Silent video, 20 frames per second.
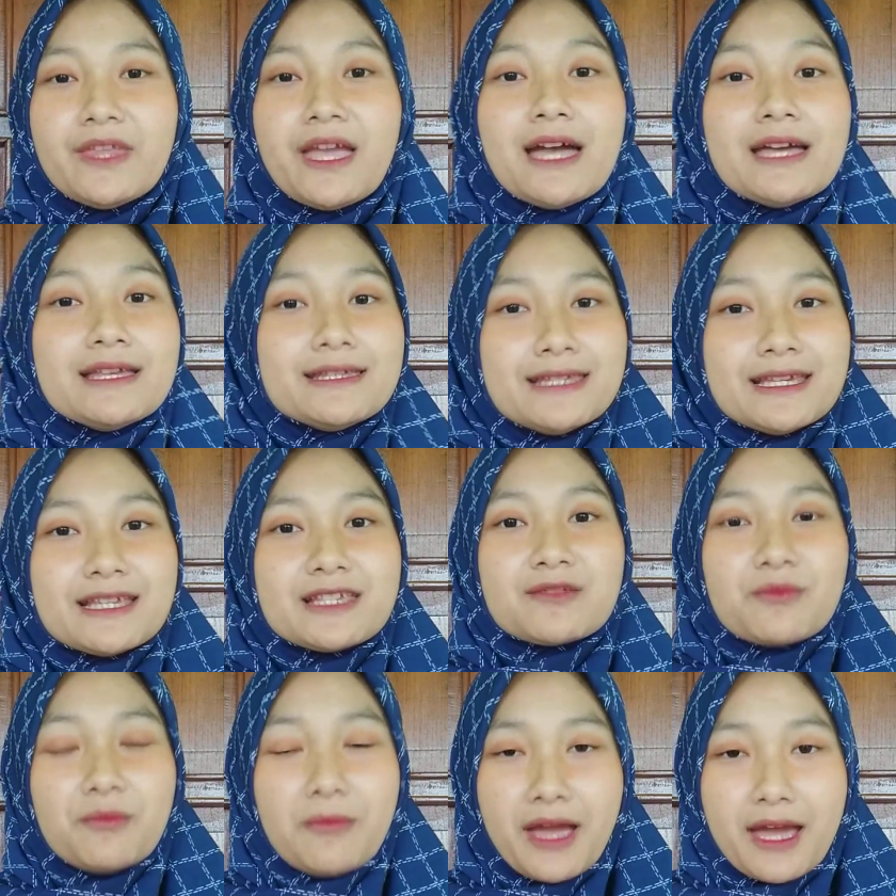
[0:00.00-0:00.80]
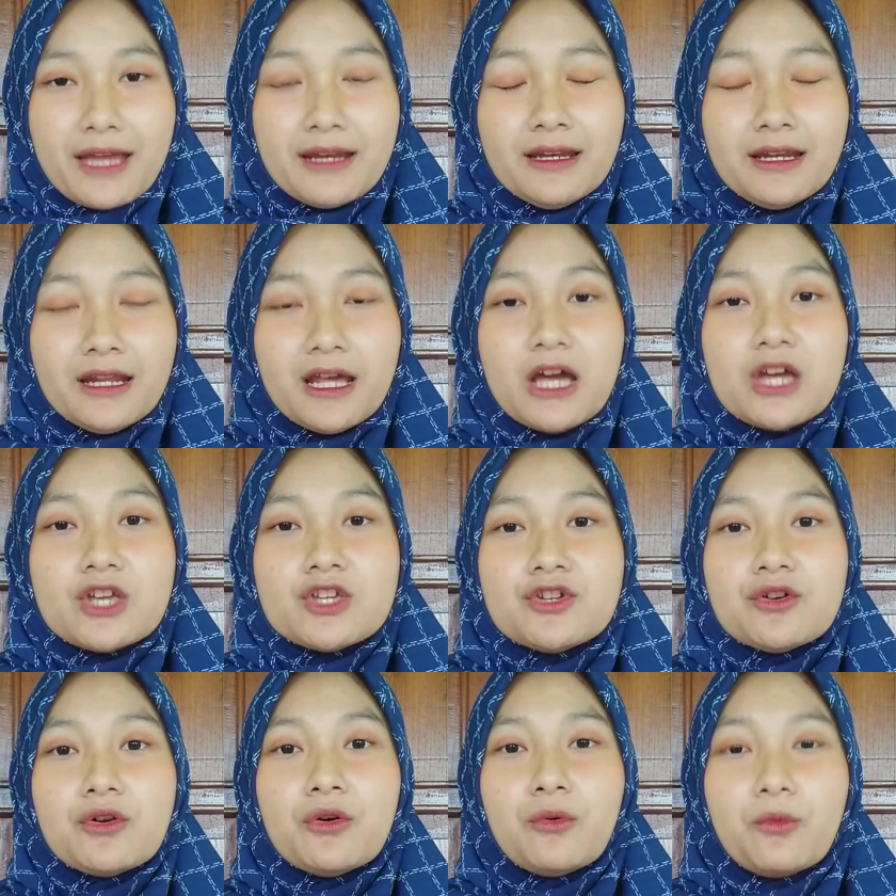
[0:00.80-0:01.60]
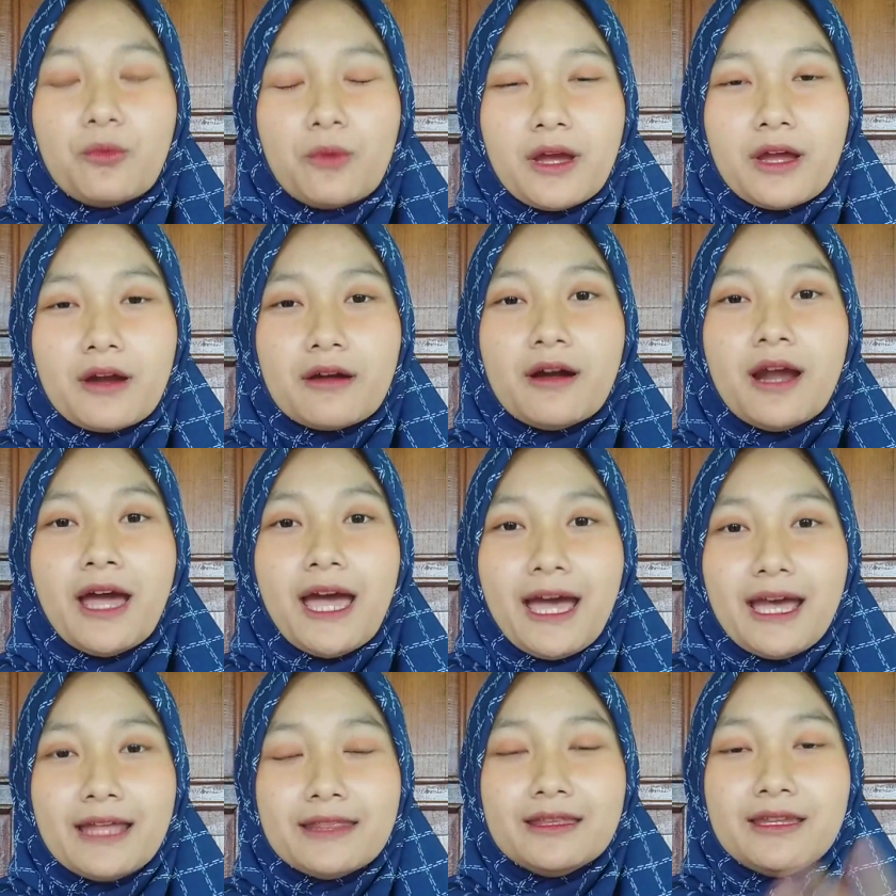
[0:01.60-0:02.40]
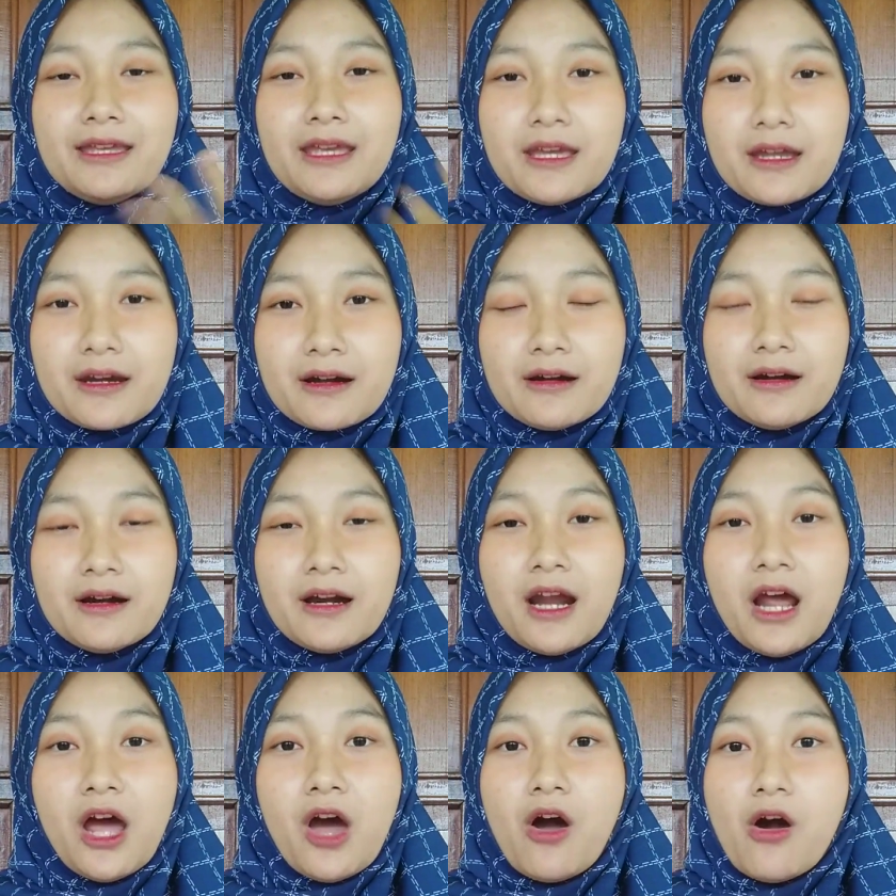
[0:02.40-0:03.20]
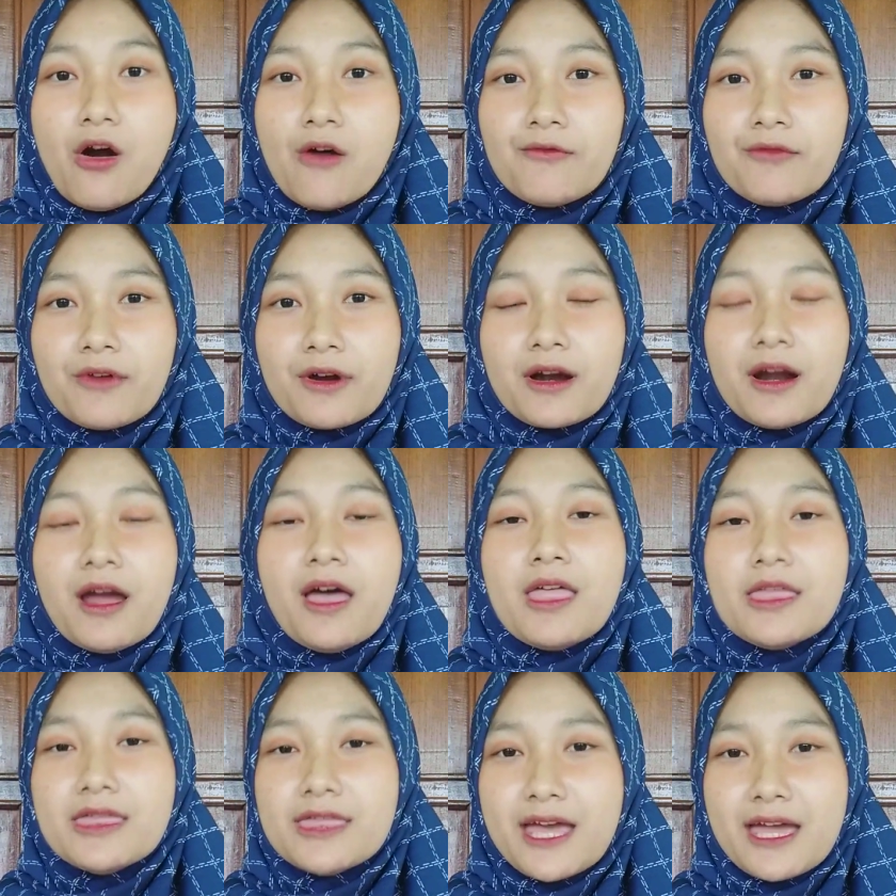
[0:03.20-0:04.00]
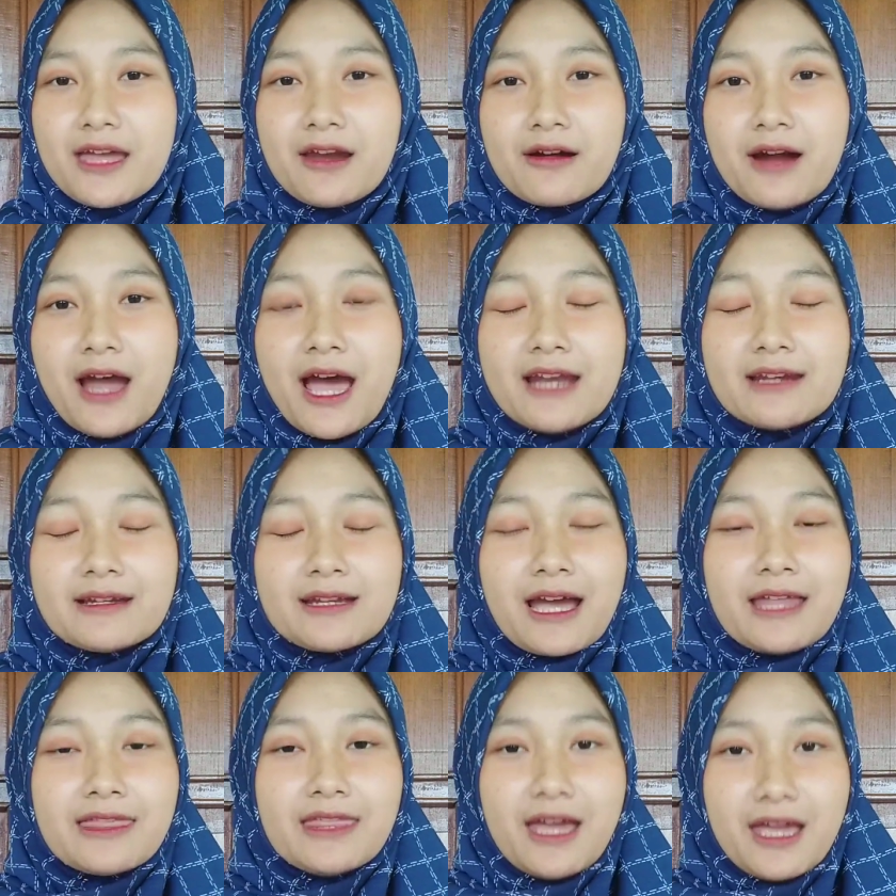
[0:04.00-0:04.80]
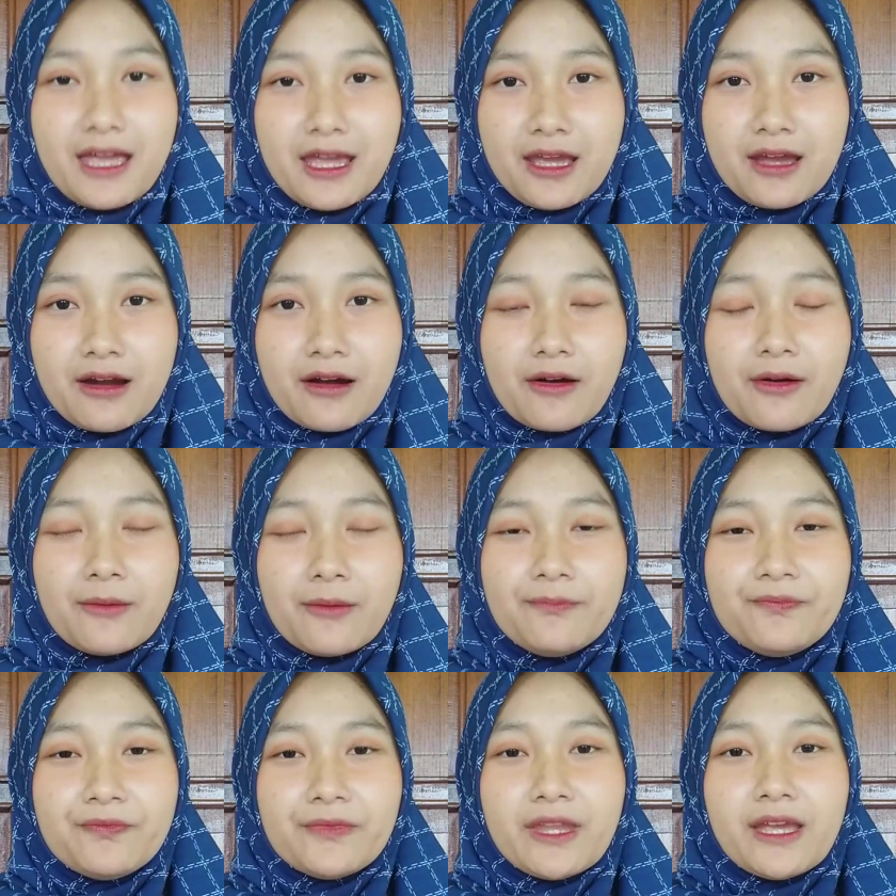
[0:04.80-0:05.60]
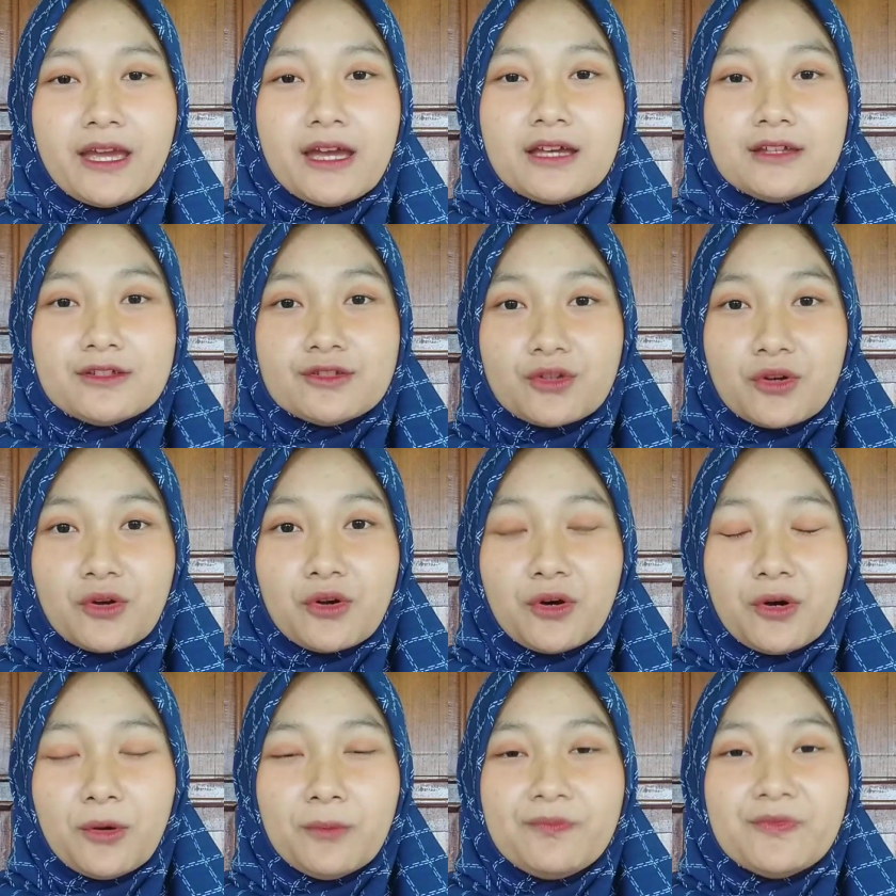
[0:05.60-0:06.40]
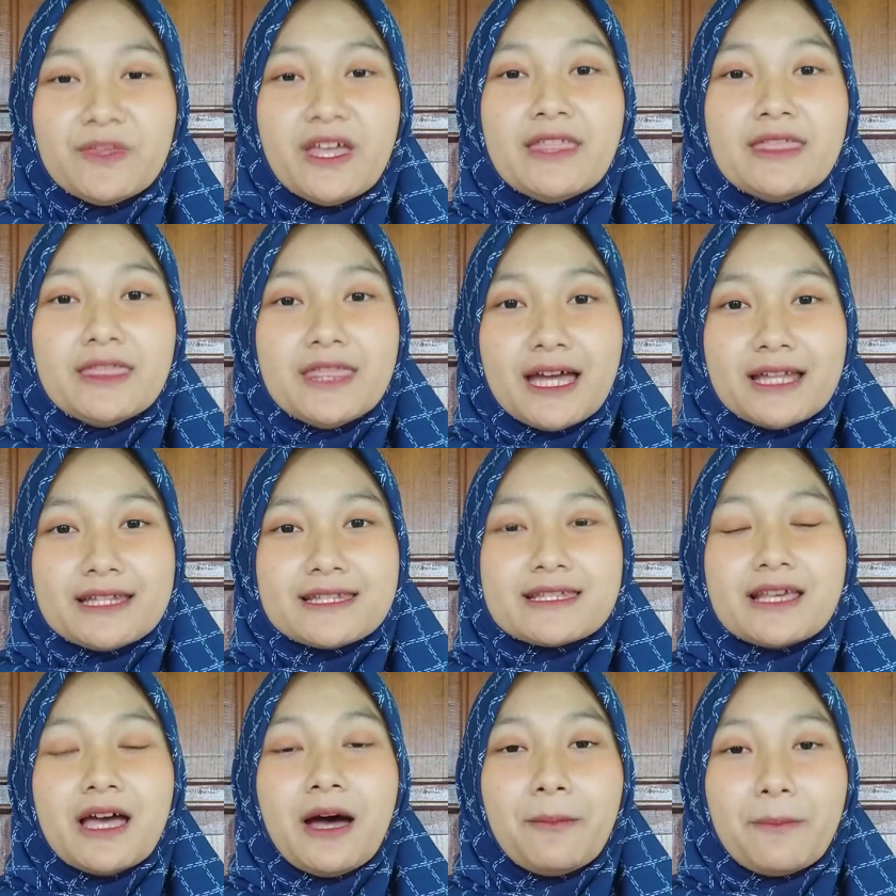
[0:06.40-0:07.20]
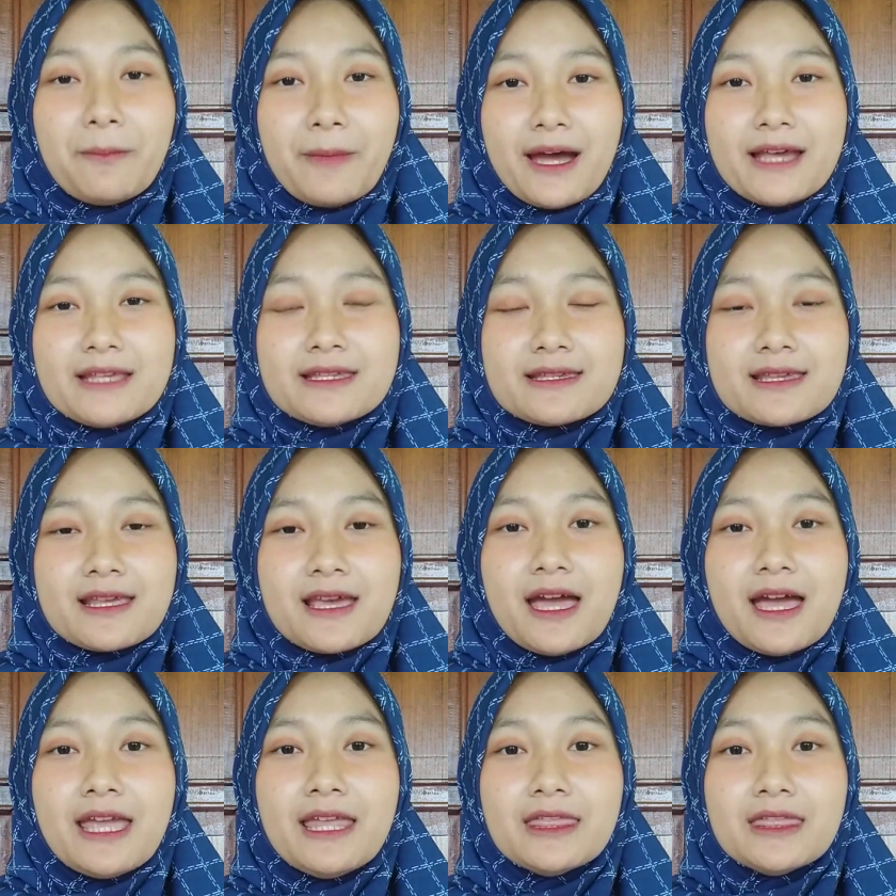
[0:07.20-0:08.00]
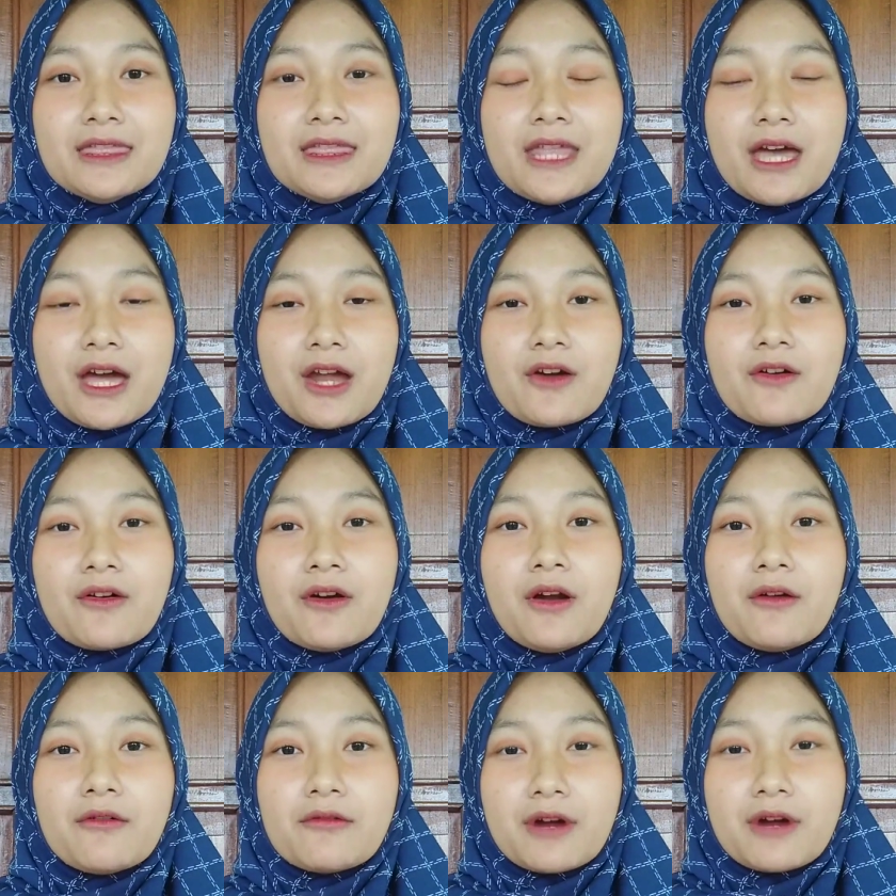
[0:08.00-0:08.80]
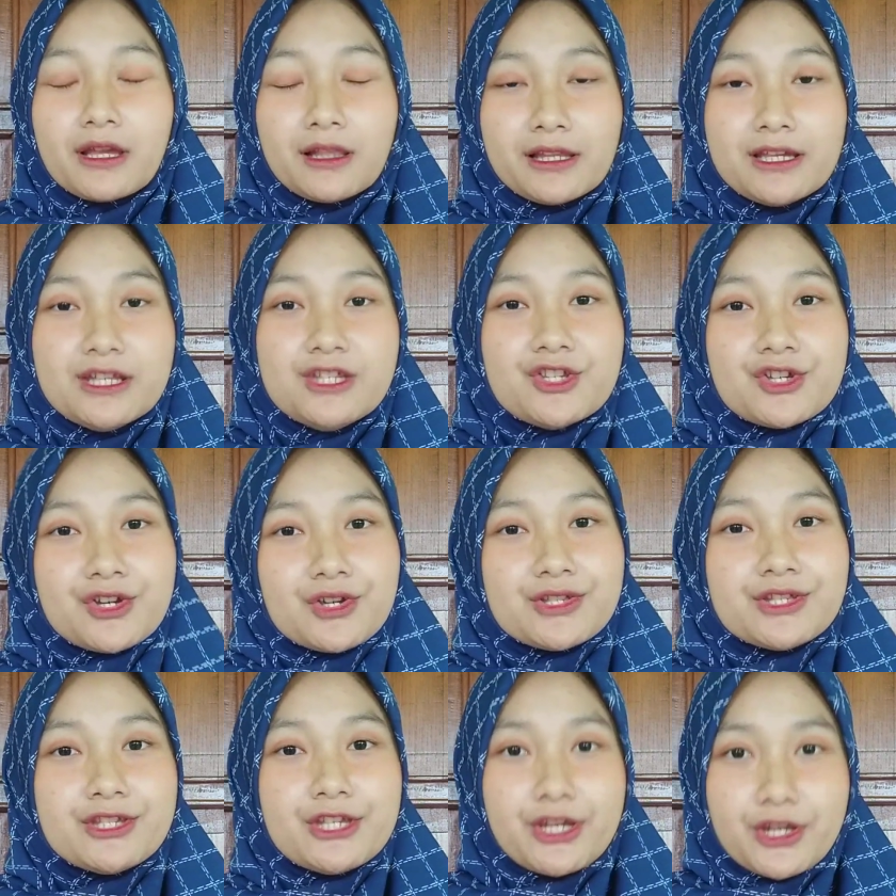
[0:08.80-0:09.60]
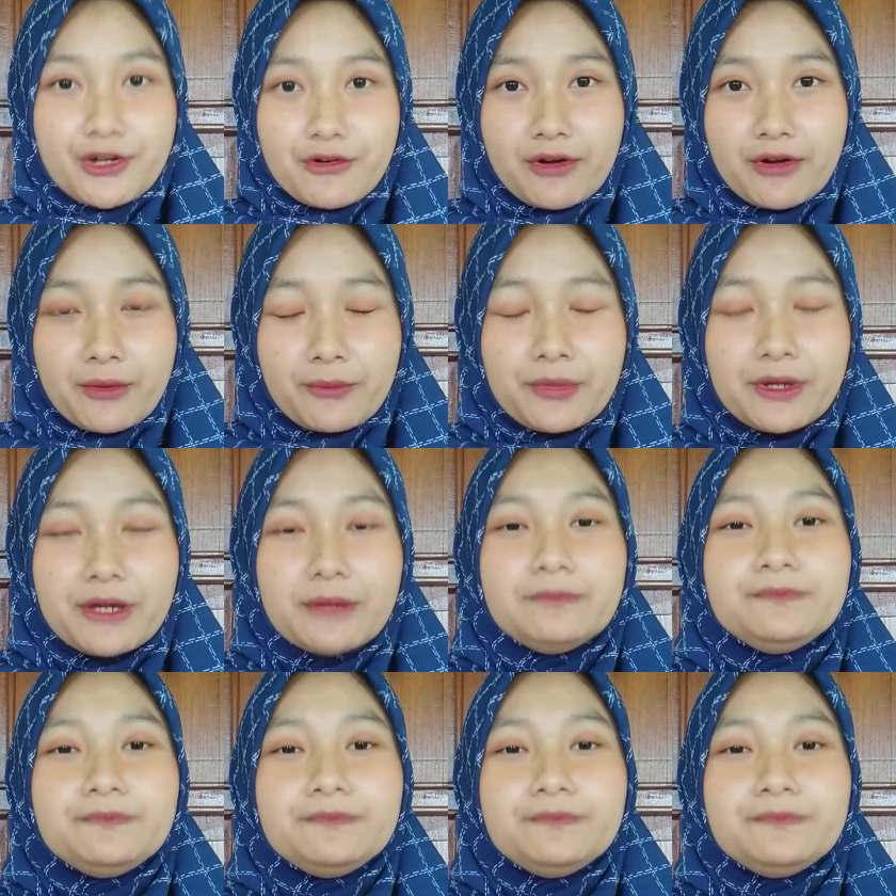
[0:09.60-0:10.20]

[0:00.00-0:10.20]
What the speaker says: Sikh men should wear headgear over their uncut hair. So that's a must in their religious group.